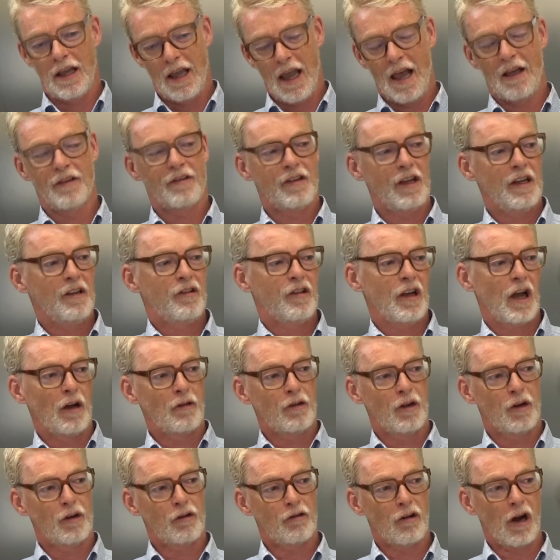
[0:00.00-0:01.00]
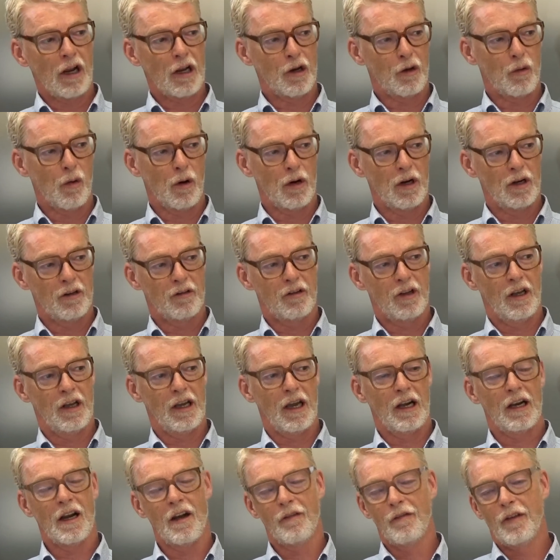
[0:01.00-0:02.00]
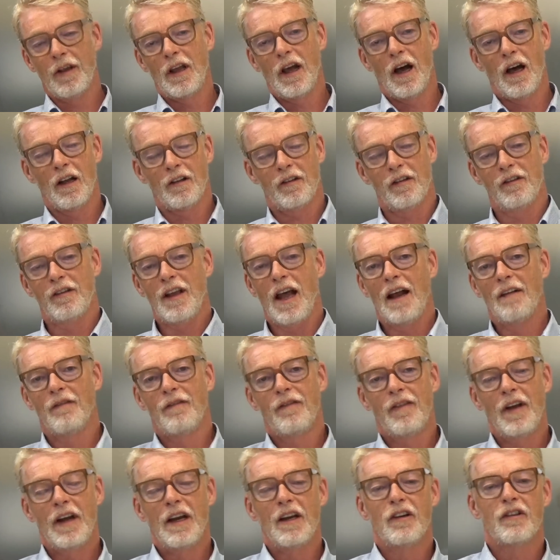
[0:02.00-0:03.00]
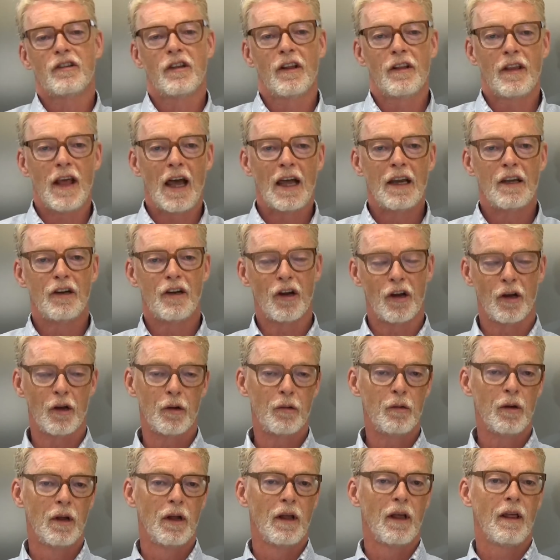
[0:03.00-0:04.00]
yeah, CTO do great quality, I love the artisan finish that they do,